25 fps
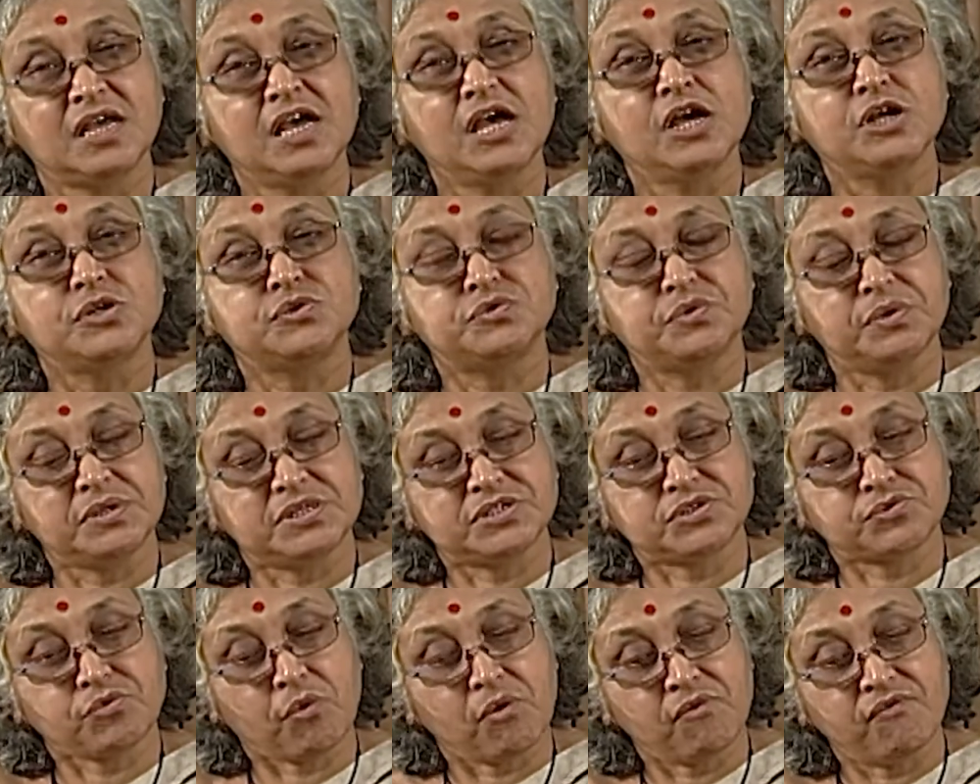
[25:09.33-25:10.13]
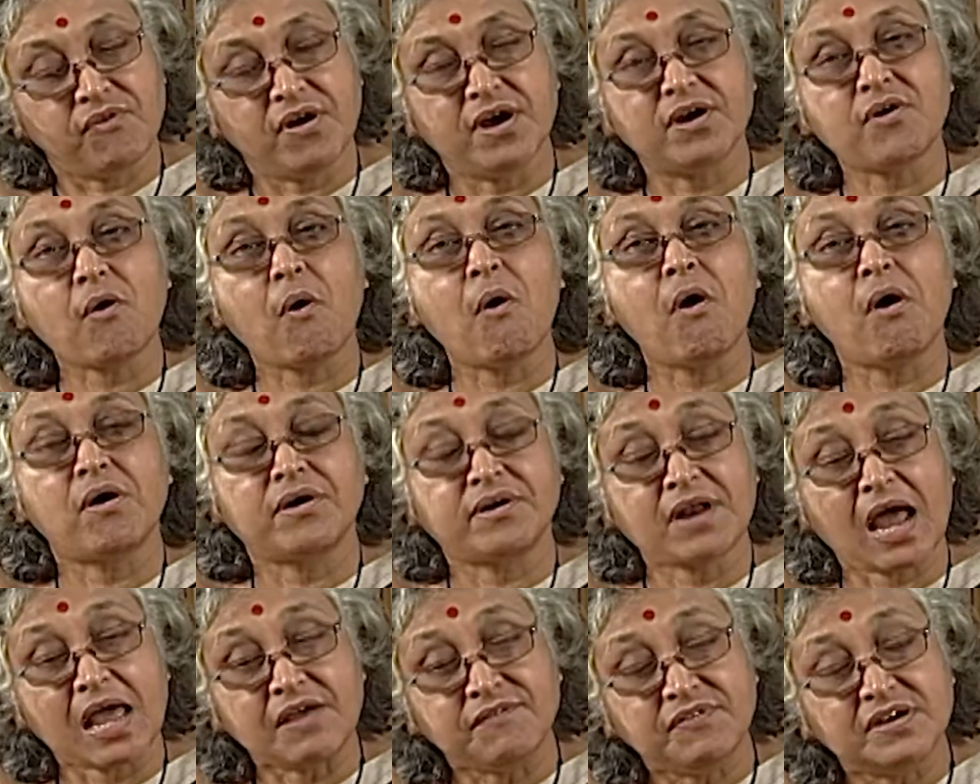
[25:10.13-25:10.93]
switched over or
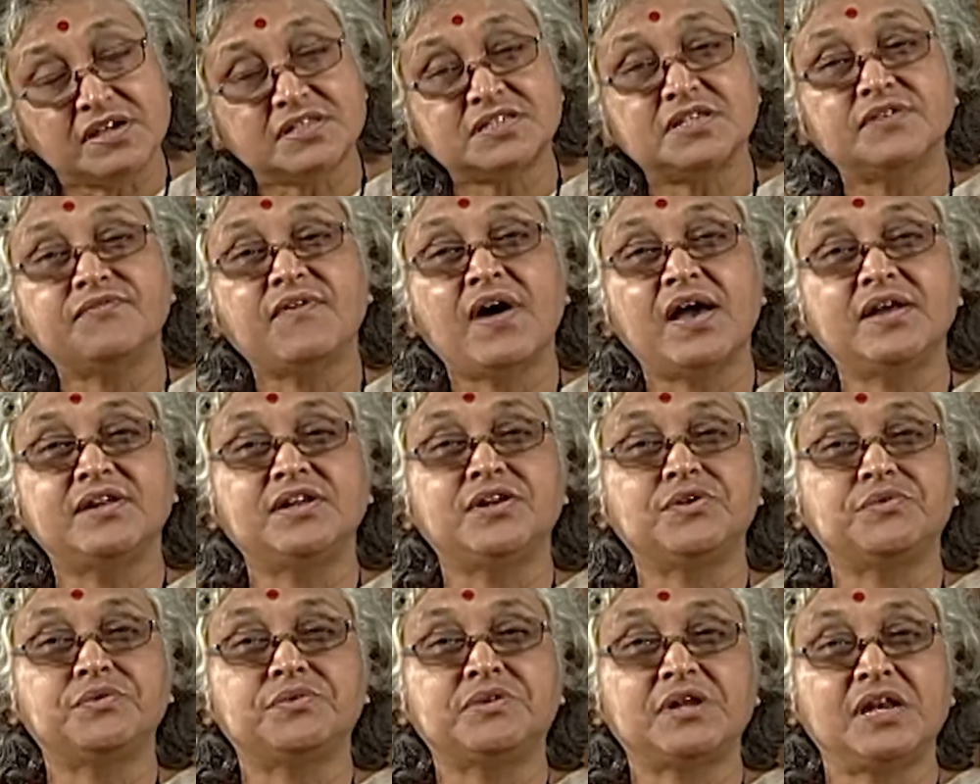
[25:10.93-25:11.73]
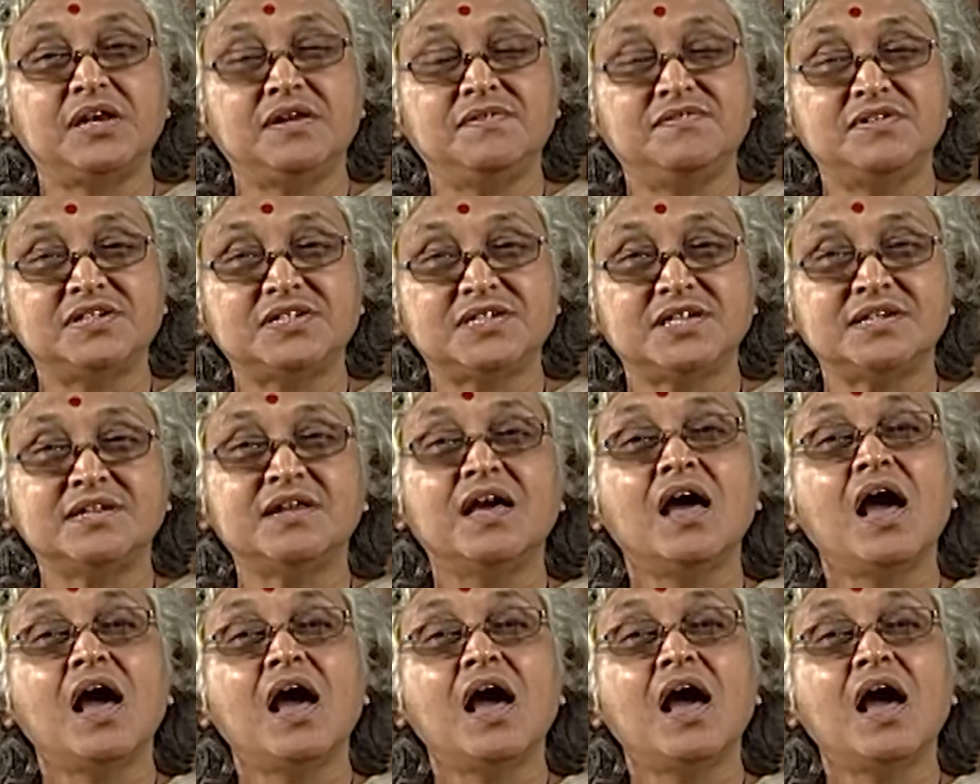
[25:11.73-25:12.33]
diversified into television